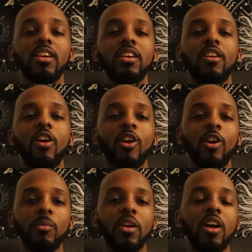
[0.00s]

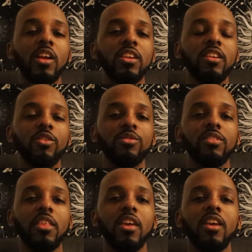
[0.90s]
karma, all of those
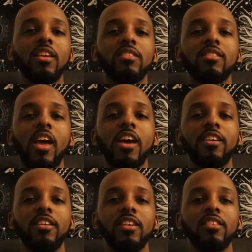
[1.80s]
things.
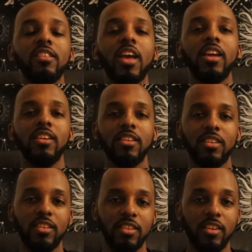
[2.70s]
Saturn is that
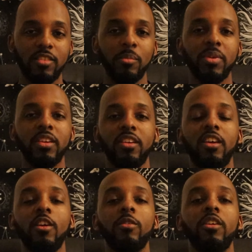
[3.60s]

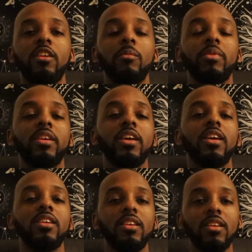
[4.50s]
disciplinarian
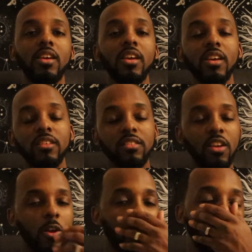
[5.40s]
planet.
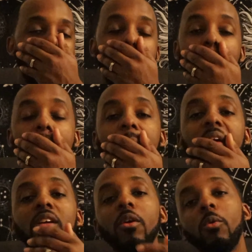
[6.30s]
So
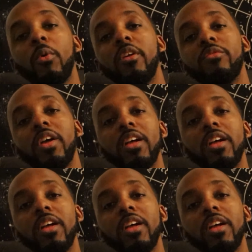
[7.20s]
with